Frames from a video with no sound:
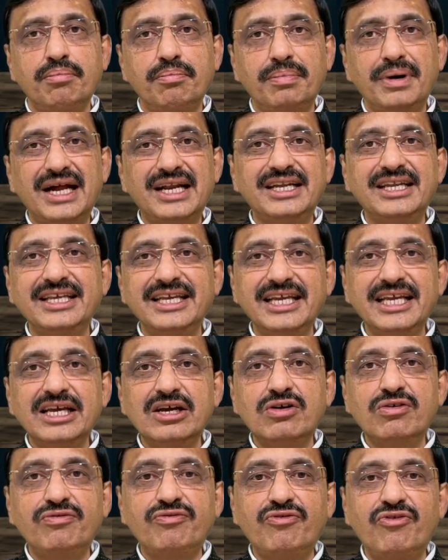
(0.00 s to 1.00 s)
Part A
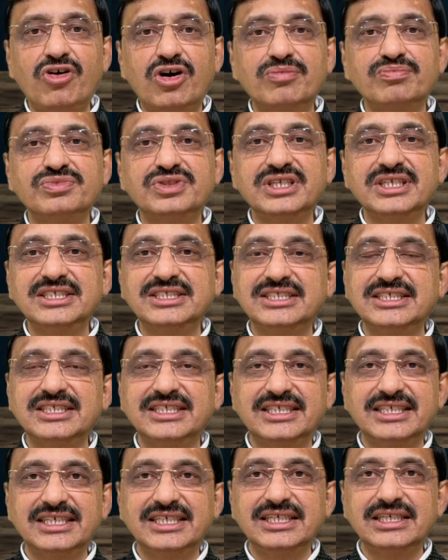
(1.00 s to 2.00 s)
of Form
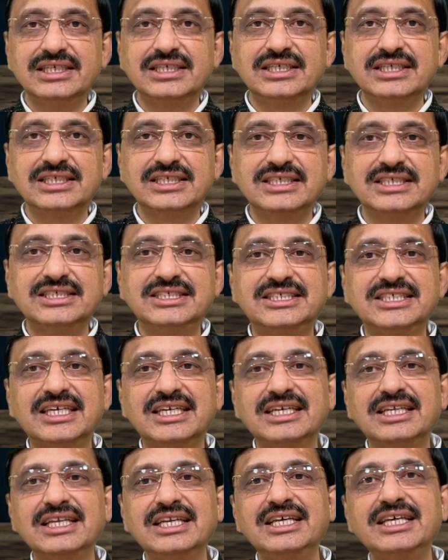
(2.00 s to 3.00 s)
3CD
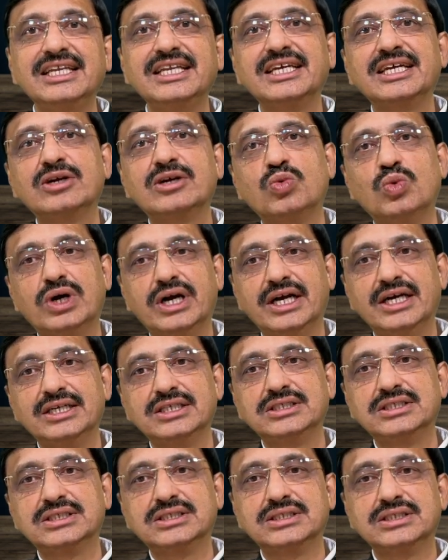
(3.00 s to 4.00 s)
generally
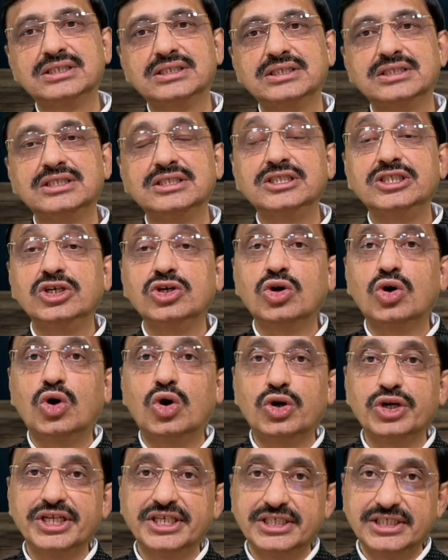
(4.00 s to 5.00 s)
requires the
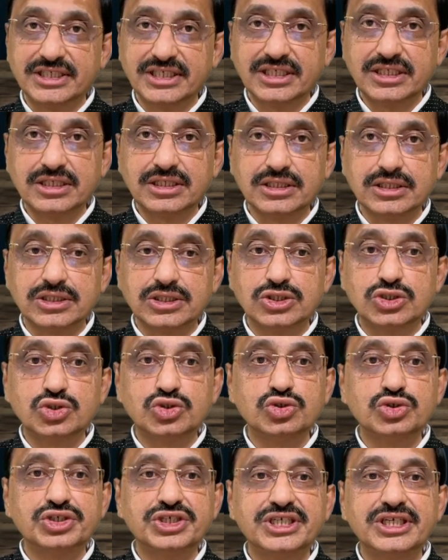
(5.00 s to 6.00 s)
auditor
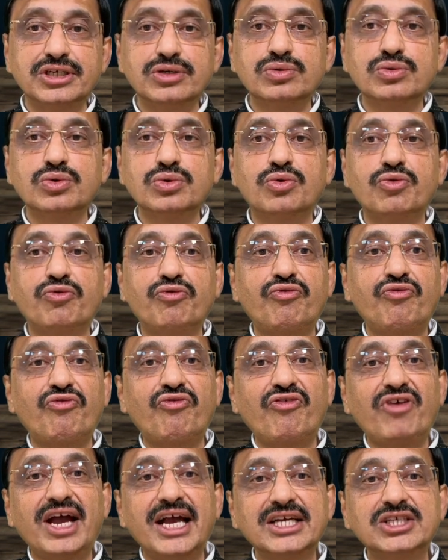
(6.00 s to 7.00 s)
to give
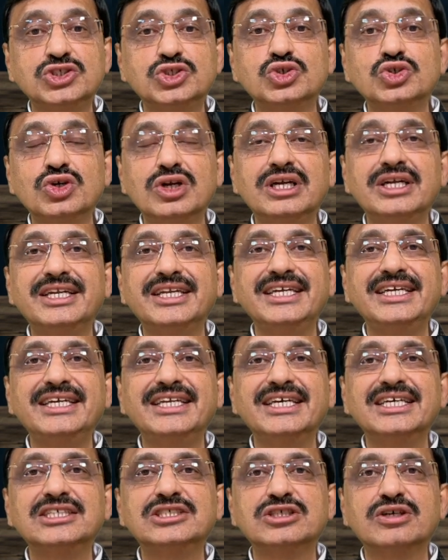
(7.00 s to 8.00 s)
factual
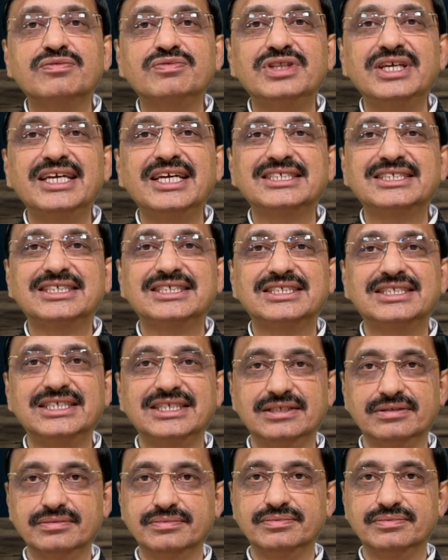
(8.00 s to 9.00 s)
details of the SSE.